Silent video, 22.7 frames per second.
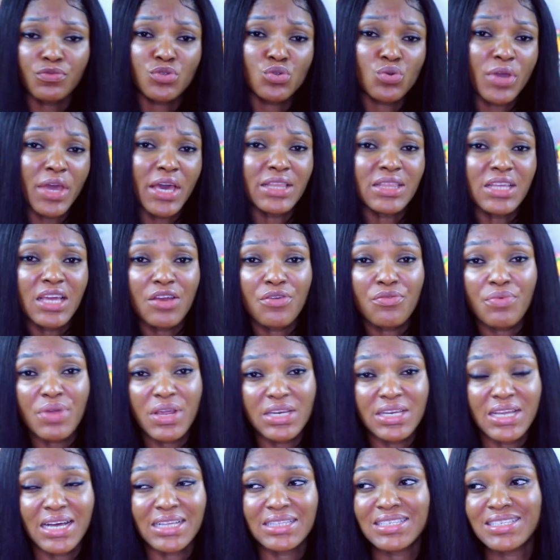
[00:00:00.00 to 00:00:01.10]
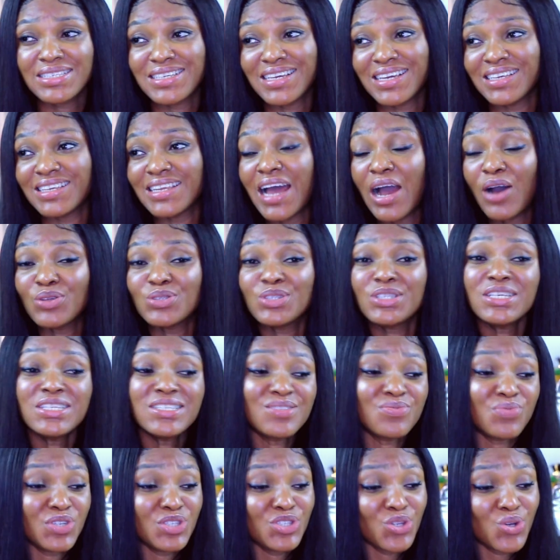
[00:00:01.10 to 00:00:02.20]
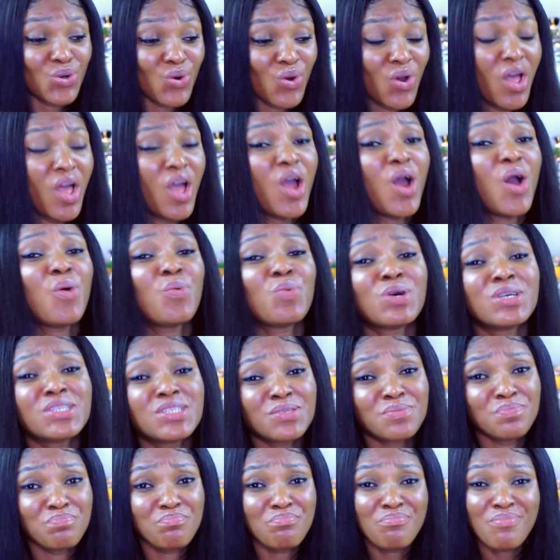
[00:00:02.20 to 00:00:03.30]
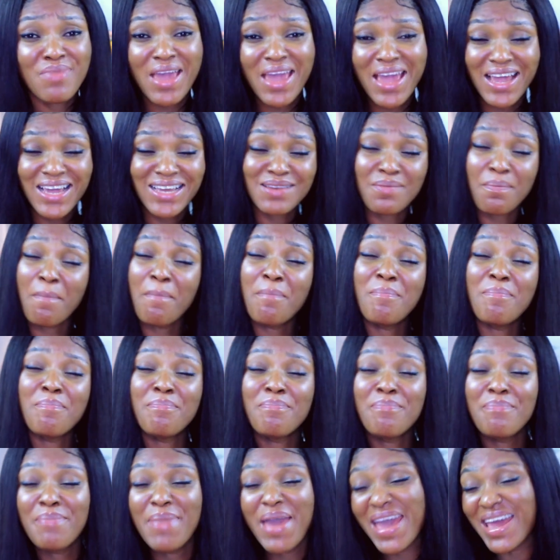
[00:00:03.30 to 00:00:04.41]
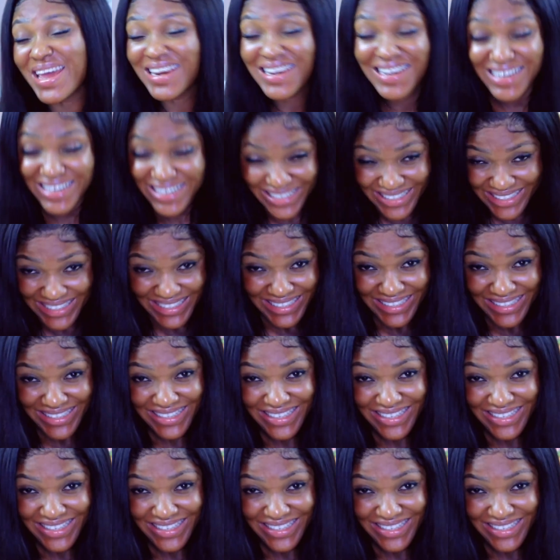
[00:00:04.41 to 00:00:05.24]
to get a radiant skin. Now this video was made mainly